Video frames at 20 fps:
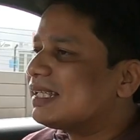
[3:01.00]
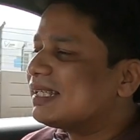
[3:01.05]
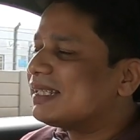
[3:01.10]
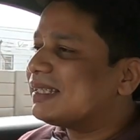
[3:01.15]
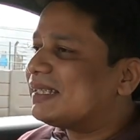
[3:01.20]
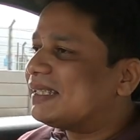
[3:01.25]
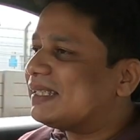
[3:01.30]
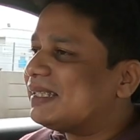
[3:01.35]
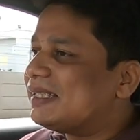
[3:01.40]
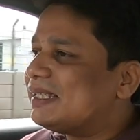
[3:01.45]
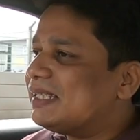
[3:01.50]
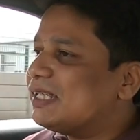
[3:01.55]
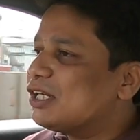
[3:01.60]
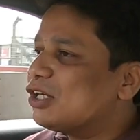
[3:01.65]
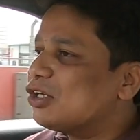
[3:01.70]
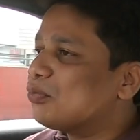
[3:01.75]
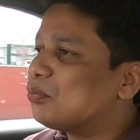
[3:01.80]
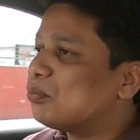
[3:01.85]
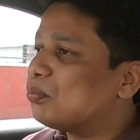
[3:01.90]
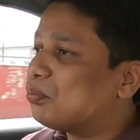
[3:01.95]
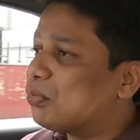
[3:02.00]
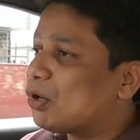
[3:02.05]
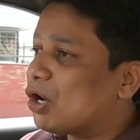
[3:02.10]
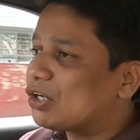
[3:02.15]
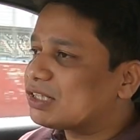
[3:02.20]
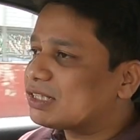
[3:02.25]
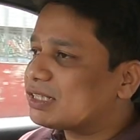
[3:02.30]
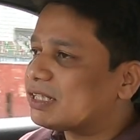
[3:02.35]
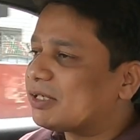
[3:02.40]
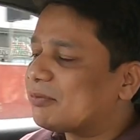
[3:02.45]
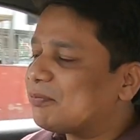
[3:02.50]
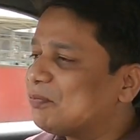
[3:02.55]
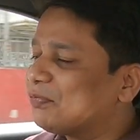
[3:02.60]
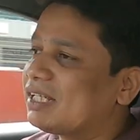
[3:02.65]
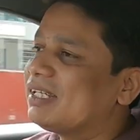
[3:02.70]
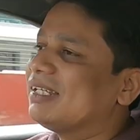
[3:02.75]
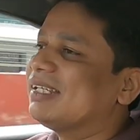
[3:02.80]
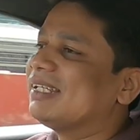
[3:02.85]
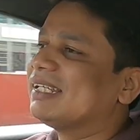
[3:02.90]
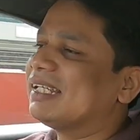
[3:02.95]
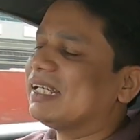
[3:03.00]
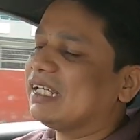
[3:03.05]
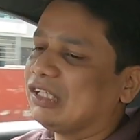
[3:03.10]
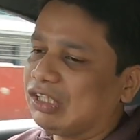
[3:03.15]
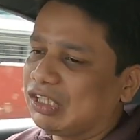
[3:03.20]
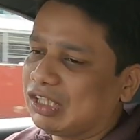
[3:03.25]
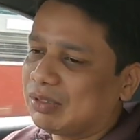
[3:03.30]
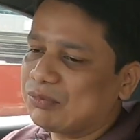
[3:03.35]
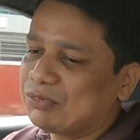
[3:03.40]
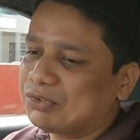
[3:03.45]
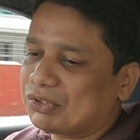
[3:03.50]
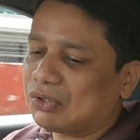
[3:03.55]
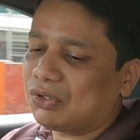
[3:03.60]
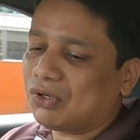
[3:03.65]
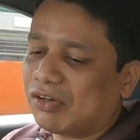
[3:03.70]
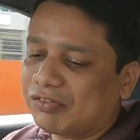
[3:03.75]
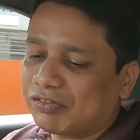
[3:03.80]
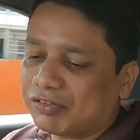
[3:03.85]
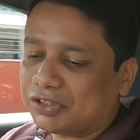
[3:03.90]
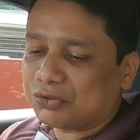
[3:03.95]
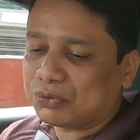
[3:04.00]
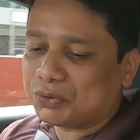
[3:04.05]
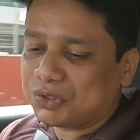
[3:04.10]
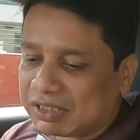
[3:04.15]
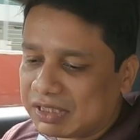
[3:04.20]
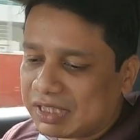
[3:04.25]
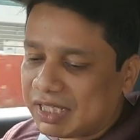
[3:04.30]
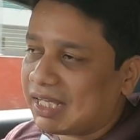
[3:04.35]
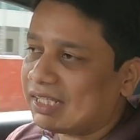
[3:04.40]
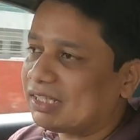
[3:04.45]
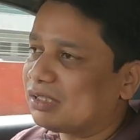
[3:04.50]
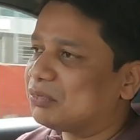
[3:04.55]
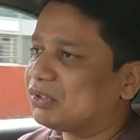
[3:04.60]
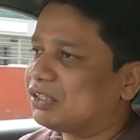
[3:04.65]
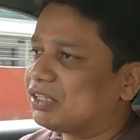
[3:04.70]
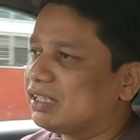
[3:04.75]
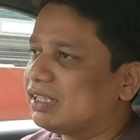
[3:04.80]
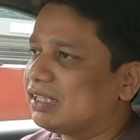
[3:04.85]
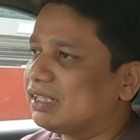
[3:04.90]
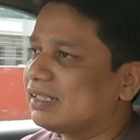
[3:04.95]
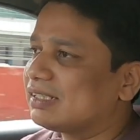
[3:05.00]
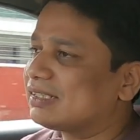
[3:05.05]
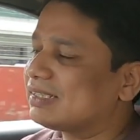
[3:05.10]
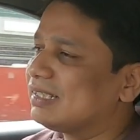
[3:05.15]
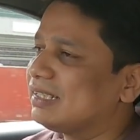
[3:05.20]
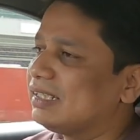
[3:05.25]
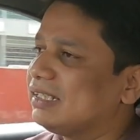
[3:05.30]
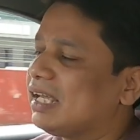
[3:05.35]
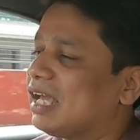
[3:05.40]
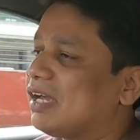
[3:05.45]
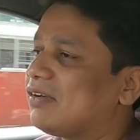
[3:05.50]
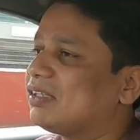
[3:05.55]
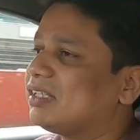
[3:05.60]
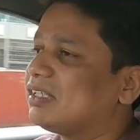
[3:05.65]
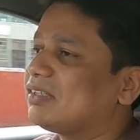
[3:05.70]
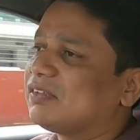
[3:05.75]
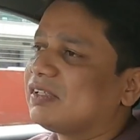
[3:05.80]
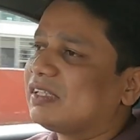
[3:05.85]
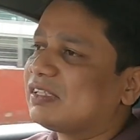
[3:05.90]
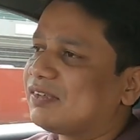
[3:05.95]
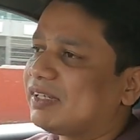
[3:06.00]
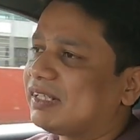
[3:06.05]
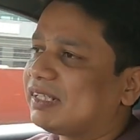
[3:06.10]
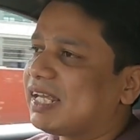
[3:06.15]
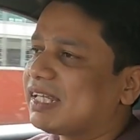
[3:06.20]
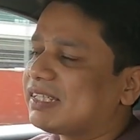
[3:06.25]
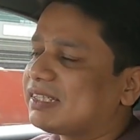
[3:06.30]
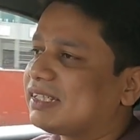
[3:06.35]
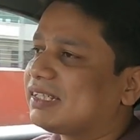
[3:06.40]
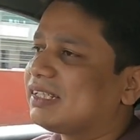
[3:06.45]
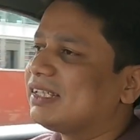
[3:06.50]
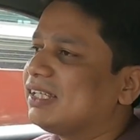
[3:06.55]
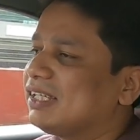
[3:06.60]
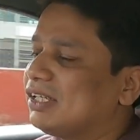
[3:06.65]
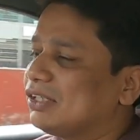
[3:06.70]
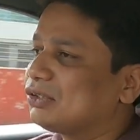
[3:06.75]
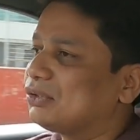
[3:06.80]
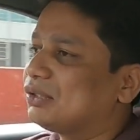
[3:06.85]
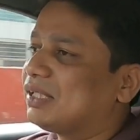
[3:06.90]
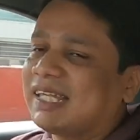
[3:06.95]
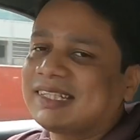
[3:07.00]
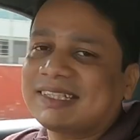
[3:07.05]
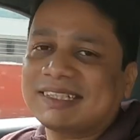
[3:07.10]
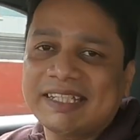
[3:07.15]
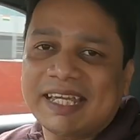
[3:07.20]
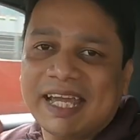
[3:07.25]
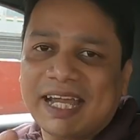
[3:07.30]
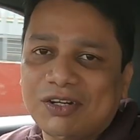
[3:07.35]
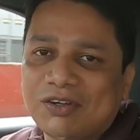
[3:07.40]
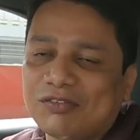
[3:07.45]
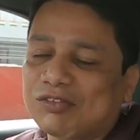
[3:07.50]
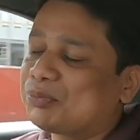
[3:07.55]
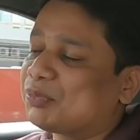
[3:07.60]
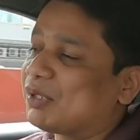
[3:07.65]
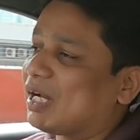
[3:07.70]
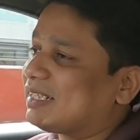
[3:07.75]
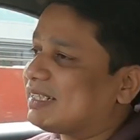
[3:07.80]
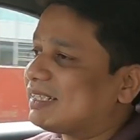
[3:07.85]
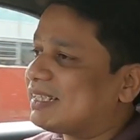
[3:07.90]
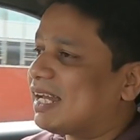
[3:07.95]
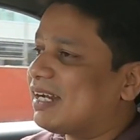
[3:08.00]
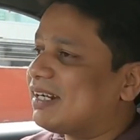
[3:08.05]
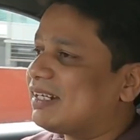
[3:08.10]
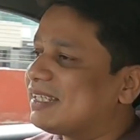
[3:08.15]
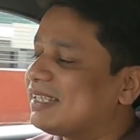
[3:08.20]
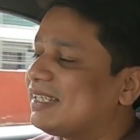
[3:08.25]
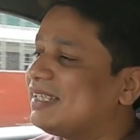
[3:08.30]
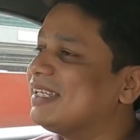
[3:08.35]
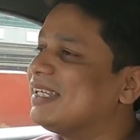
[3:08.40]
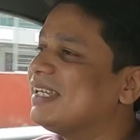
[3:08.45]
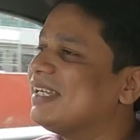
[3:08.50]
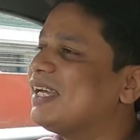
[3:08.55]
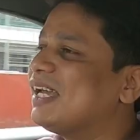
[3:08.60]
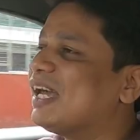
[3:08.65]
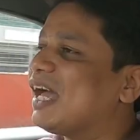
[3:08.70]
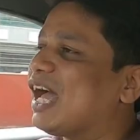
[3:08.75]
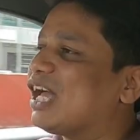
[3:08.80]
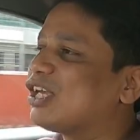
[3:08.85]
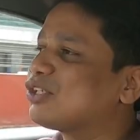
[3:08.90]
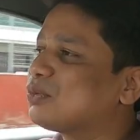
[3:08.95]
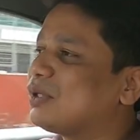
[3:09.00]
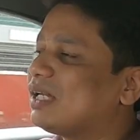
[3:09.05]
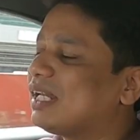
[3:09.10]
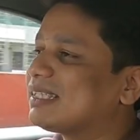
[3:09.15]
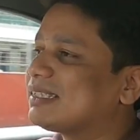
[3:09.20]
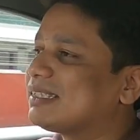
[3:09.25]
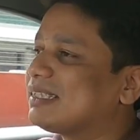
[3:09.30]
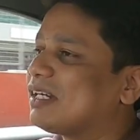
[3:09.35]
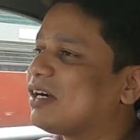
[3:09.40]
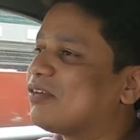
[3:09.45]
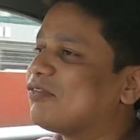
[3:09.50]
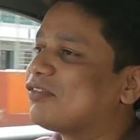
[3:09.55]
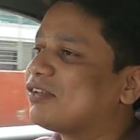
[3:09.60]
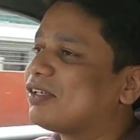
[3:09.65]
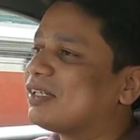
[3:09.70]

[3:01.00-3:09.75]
the Boxster. In terms of the switchgear, the materials, everything feels fantastic. So that's the end of the practicality as well as the comfort